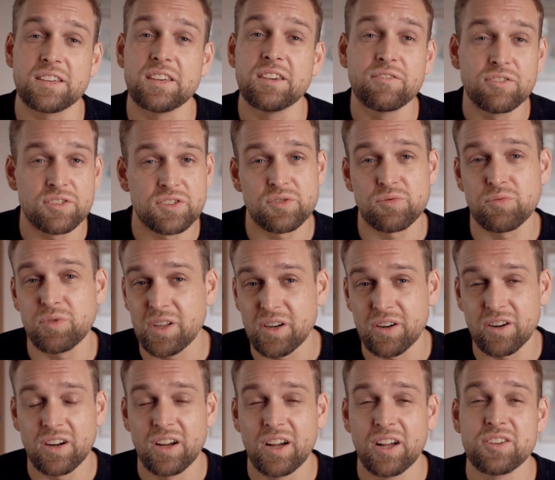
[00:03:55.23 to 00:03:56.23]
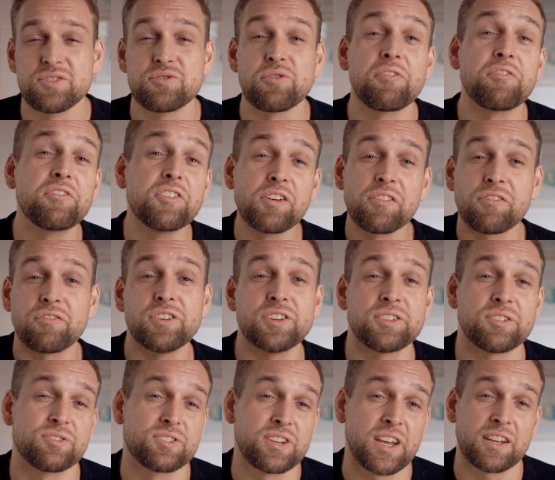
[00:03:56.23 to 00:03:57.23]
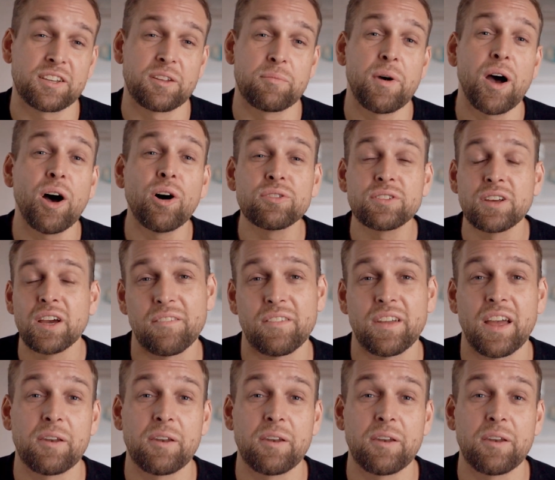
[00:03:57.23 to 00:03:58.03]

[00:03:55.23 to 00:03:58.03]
even sweeter, so feel free to check them out.